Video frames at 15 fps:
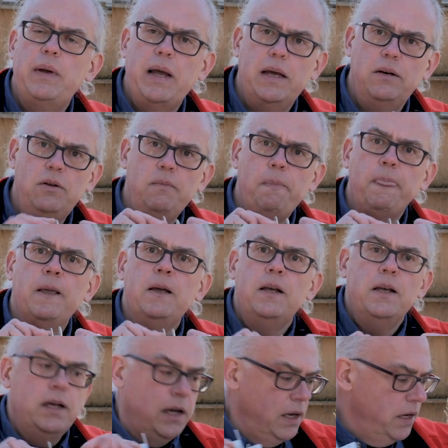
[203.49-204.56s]
panel.
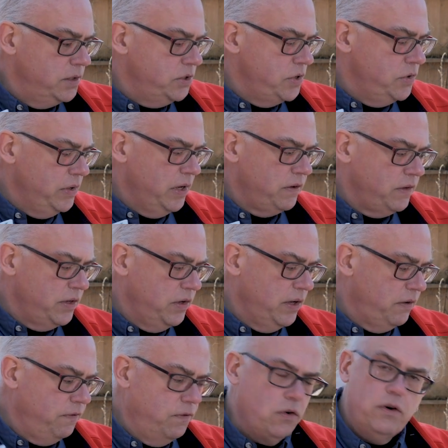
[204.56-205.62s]
Uh, so you get, you
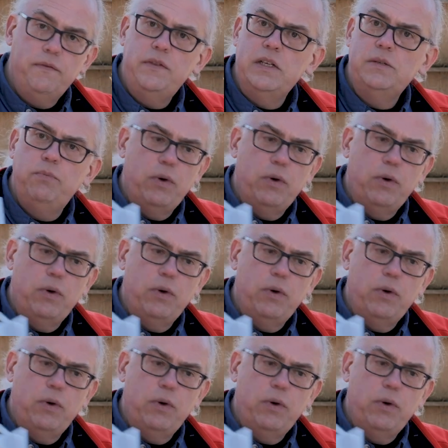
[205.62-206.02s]
get four of these